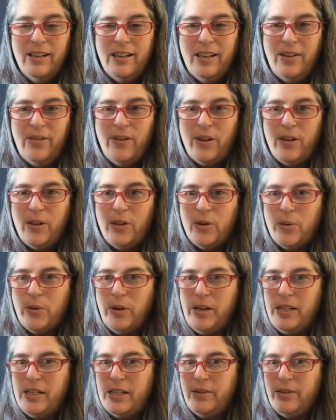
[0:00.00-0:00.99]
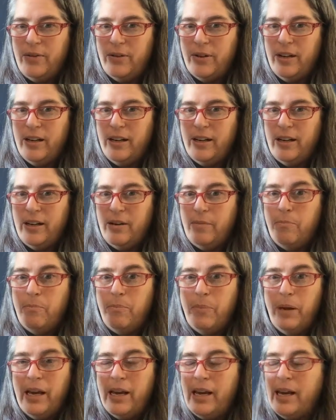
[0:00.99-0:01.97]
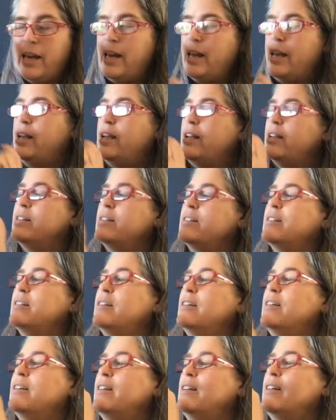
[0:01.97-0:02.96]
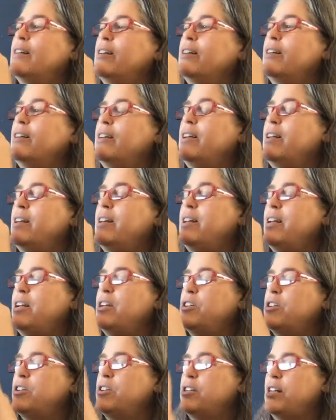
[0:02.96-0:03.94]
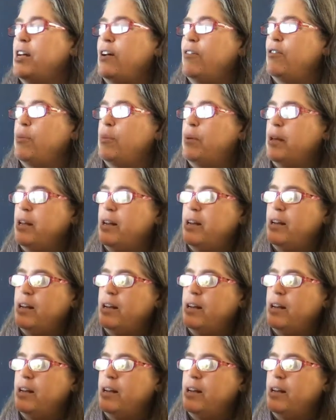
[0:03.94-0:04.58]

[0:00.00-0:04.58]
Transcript: They found three different big A's in nature's alphabet.